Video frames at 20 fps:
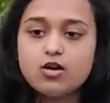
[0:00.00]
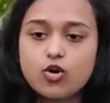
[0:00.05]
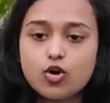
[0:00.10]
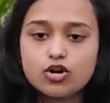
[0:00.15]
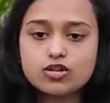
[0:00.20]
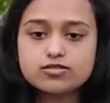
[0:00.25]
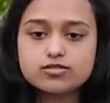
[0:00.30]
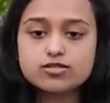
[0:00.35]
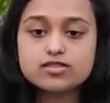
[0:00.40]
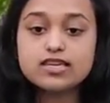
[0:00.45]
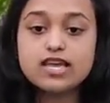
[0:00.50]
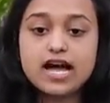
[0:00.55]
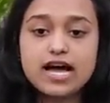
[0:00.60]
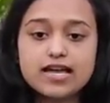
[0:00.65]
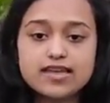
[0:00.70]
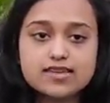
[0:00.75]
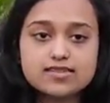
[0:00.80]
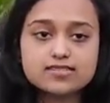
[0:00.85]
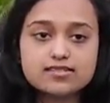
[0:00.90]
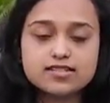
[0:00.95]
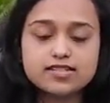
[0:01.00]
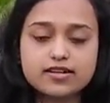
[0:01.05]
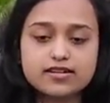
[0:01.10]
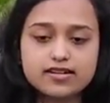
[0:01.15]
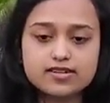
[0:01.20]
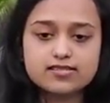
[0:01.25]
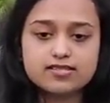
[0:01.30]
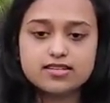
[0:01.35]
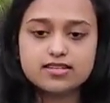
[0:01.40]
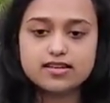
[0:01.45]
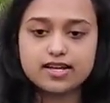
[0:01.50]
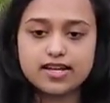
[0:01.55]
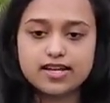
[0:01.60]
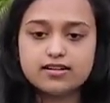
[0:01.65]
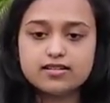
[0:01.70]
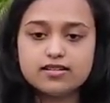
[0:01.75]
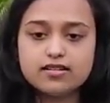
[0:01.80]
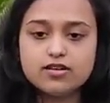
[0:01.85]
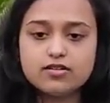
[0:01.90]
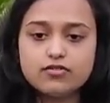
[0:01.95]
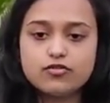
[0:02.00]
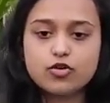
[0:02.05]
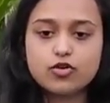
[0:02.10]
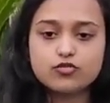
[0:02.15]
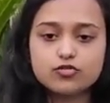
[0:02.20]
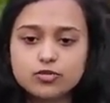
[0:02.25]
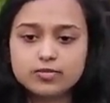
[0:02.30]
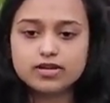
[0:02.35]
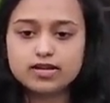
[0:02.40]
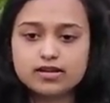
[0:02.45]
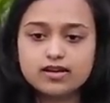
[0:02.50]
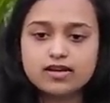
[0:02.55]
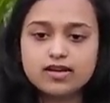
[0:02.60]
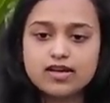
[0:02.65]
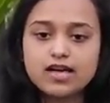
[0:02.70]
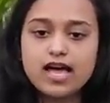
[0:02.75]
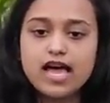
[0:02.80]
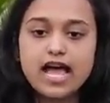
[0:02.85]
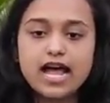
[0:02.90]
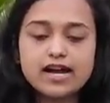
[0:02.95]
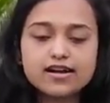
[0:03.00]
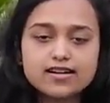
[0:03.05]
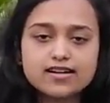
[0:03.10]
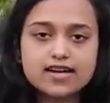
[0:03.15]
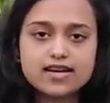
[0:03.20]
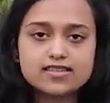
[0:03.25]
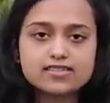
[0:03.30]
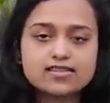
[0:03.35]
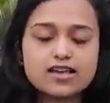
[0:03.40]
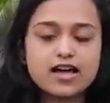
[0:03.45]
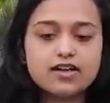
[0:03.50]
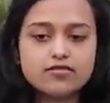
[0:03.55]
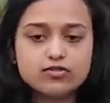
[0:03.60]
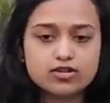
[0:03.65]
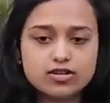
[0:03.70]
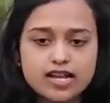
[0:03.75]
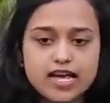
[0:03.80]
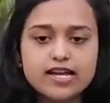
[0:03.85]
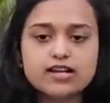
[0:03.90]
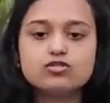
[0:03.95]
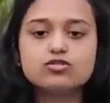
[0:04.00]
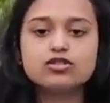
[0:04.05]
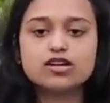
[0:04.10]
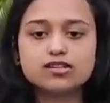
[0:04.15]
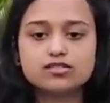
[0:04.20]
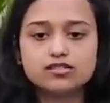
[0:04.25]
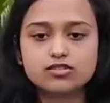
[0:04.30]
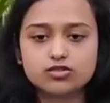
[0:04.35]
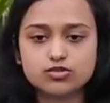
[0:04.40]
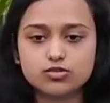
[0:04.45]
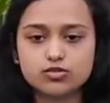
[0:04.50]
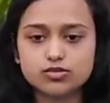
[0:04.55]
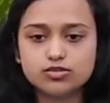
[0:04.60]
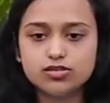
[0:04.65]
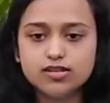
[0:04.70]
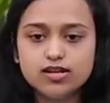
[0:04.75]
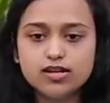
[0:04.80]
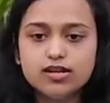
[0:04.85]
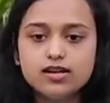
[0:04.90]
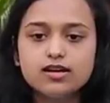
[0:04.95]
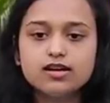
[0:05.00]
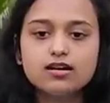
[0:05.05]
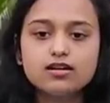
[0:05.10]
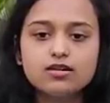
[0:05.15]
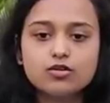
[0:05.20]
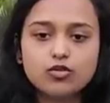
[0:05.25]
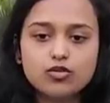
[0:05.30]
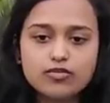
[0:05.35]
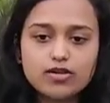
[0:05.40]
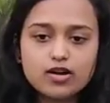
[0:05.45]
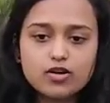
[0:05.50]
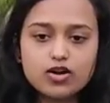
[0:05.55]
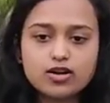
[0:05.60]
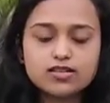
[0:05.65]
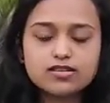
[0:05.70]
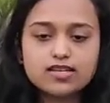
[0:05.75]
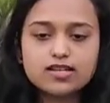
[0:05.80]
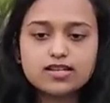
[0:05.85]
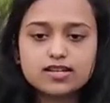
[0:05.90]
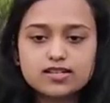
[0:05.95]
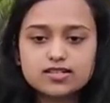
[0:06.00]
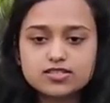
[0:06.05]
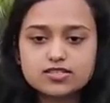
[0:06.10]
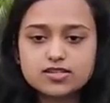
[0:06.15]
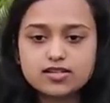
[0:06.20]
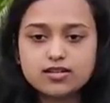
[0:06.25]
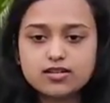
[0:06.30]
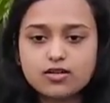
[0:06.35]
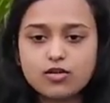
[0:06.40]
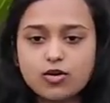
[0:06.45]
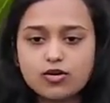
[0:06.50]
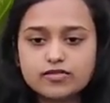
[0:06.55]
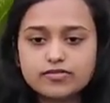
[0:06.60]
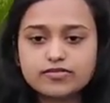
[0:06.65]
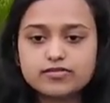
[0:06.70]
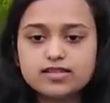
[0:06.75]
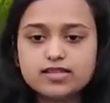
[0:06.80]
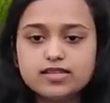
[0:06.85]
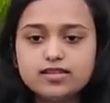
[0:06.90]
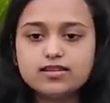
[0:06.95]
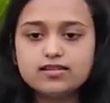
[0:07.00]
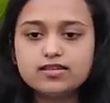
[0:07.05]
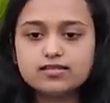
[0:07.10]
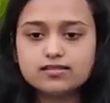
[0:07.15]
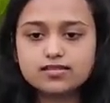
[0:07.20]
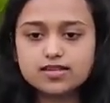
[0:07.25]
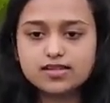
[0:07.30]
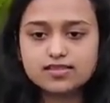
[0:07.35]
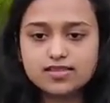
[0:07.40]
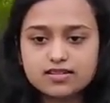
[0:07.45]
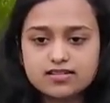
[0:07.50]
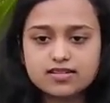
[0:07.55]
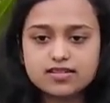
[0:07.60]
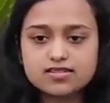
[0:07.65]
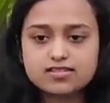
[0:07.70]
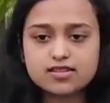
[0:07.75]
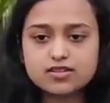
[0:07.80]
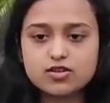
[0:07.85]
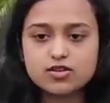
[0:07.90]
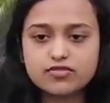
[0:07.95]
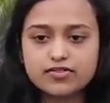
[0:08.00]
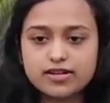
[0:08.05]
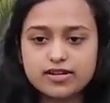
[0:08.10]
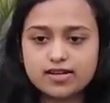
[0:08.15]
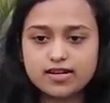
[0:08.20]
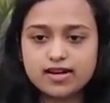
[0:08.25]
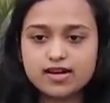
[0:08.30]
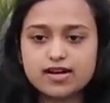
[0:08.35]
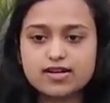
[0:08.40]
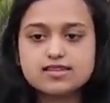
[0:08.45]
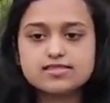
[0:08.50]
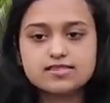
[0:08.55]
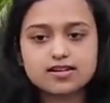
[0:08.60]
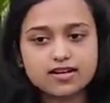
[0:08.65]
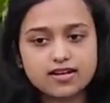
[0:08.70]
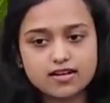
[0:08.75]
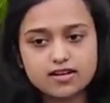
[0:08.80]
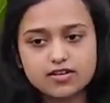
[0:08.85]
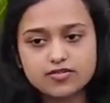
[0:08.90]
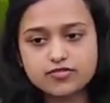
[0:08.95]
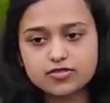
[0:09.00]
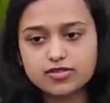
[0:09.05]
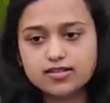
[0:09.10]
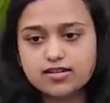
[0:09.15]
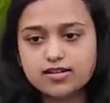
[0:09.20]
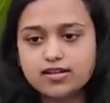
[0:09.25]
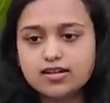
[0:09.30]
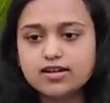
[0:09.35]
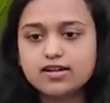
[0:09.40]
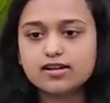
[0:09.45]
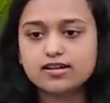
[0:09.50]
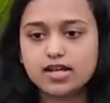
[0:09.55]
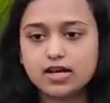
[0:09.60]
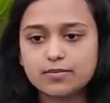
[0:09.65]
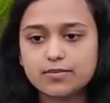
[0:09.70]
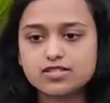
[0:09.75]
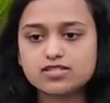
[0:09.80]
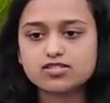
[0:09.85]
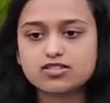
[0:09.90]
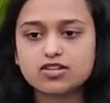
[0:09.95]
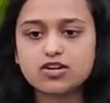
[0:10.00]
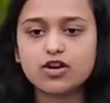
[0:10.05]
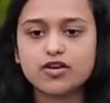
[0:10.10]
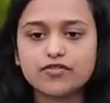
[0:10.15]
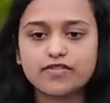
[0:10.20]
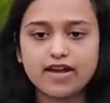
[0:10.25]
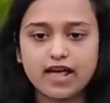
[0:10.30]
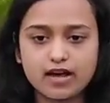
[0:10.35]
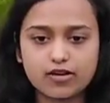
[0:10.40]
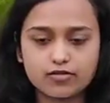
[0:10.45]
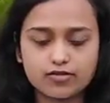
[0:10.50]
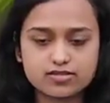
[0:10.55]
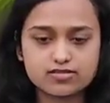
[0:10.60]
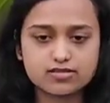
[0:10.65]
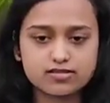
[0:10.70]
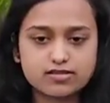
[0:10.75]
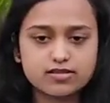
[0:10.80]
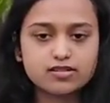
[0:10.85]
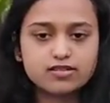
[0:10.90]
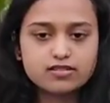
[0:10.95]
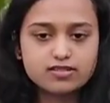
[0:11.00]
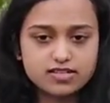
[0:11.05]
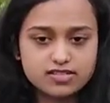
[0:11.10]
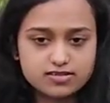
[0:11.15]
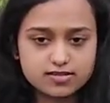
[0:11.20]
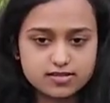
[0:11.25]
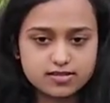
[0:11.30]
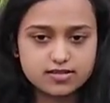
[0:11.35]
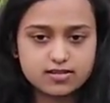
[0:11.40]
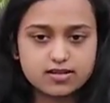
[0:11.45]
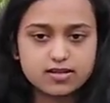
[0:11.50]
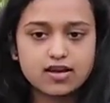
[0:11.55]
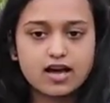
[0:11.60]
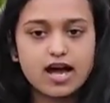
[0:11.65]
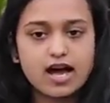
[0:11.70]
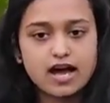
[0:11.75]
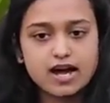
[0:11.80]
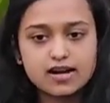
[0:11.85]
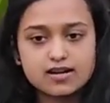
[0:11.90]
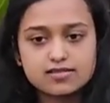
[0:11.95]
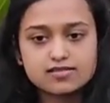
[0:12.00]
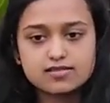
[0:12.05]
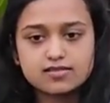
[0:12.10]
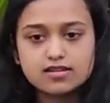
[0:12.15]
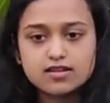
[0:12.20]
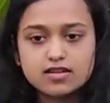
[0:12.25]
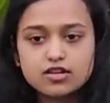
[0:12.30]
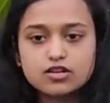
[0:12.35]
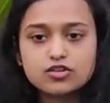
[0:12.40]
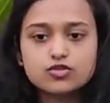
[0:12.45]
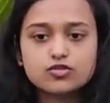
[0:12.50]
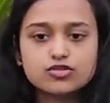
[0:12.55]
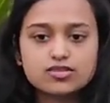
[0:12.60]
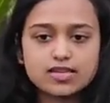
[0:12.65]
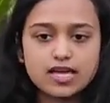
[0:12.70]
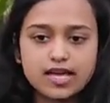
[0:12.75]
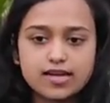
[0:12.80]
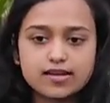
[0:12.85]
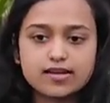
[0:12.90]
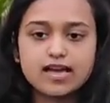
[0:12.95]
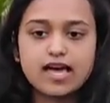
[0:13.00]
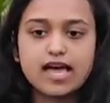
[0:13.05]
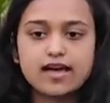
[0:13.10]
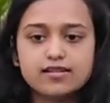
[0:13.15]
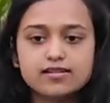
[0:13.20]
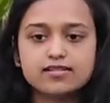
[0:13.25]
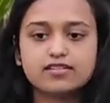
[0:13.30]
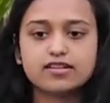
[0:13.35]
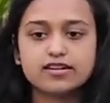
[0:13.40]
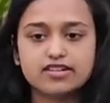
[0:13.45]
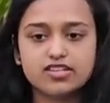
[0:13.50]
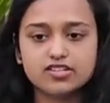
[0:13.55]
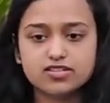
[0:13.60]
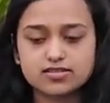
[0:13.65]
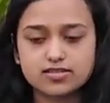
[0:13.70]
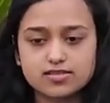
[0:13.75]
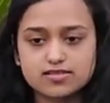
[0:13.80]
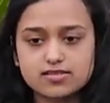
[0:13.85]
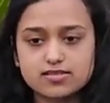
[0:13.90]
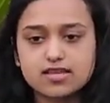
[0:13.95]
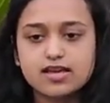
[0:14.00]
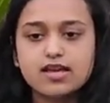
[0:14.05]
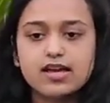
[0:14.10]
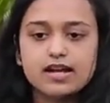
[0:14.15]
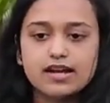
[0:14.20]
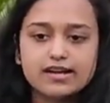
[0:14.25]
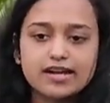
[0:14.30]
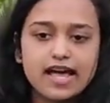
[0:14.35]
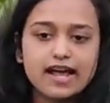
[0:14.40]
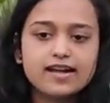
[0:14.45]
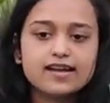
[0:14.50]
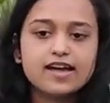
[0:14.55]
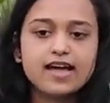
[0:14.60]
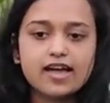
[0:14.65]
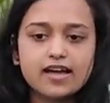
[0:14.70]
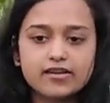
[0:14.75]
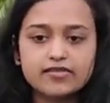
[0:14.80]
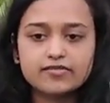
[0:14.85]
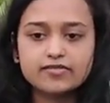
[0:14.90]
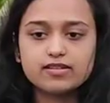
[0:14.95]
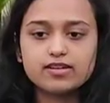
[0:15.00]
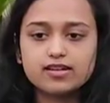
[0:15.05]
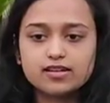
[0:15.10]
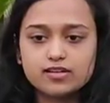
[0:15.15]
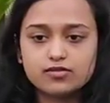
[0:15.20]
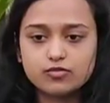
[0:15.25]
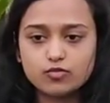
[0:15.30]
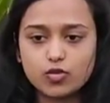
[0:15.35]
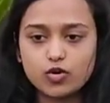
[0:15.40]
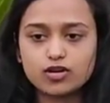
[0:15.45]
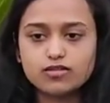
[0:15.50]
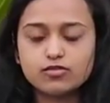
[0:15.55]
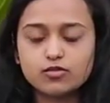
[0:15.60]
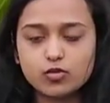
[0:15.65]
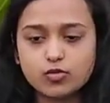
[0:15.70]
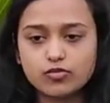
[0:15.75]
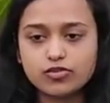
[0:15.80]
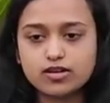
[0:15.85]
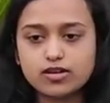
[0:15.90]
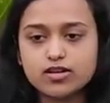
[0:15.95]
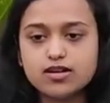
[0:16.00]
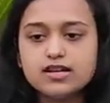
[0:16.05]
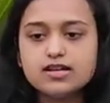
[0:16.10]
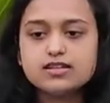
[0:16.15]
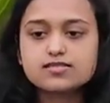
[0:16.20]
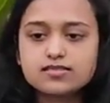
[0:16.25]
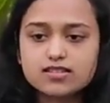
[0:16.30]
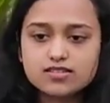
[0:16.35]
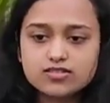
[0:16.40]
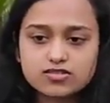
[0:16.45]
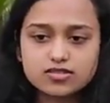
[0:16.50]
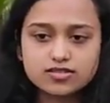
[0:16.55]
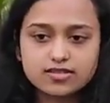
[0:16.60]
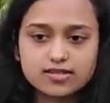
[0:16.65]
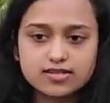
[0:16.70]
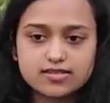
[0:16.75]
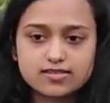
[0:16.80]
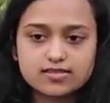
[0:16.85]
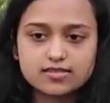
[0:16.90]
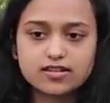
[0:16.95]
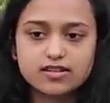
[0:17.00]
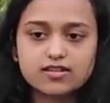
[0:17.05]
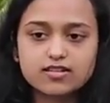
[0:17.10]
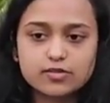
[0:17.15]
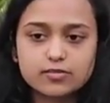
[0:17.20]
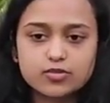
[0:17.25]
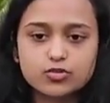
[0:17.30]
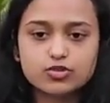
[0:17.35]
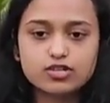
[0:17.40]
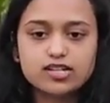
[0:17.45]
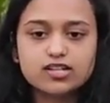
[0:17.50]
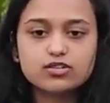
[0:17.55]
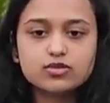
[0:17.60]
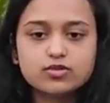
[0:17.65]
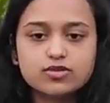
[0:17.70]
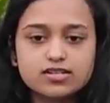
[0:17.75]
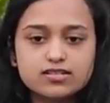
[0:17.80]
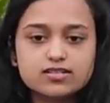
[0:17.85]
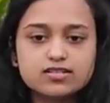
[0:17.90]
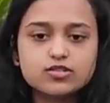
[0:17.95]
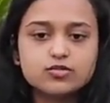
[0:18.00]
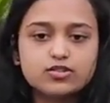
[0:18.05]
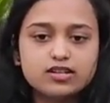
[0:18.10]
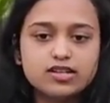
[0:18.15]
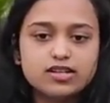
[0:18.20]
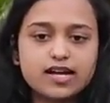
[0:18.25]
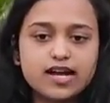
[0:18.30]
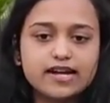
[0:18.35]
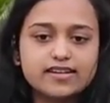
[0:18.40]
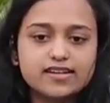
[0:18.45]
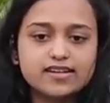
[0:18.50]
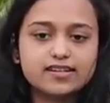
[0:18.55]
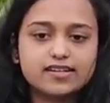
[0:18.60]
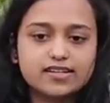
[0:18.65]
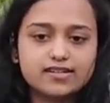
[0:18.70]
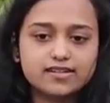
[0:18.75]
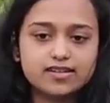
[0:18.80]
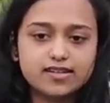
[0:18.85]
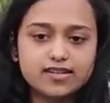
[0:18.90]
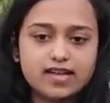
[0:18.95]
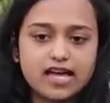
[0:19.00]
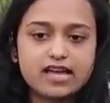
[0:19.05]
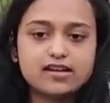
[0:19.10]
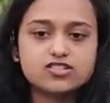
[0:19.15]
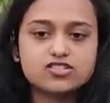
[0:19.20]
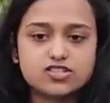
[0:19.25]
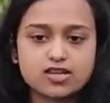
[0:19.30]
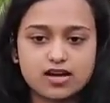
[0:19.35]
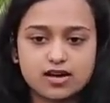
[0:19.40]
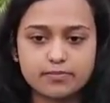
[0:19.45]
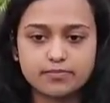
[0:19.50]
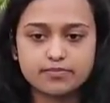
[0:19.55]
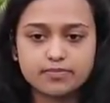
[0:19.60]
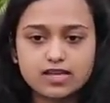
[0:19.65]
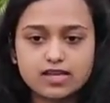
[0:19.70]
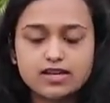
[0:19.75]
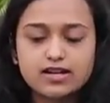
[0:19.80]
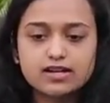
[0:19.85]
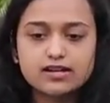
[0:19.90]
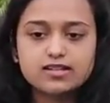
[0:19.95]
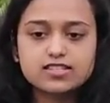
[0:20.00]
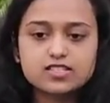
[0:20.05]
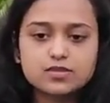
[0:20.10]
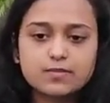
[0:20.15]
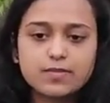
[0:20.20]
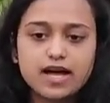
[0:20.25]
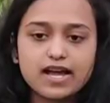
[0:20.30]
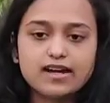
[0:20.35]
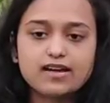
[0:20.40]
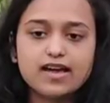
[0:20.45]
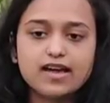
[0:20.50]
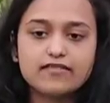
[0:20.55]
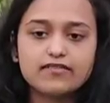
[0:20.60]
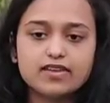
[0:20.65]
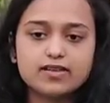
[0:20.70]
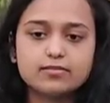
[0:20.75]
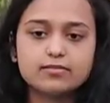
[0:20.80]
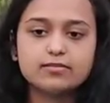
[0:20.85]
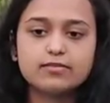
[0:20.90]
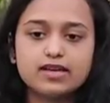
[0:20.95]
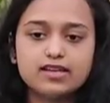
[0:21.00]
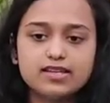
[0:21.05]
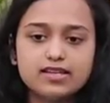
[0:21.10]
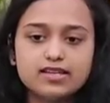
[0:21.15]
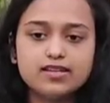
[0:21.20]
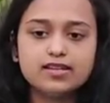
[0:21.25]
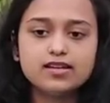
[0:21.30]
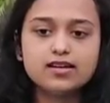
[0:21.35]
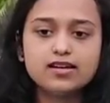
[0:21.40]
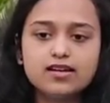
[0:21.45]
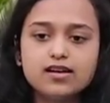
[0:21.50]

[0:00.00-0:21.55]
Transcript: also the highest literacy rate for women. At last, I would like to conclude, overall the culture of the southern region of India is a colorful tapestry of language, reason, arts, cuisine and traditions that have evolved over centuries, contributing to its unique identity and charm. Despite having many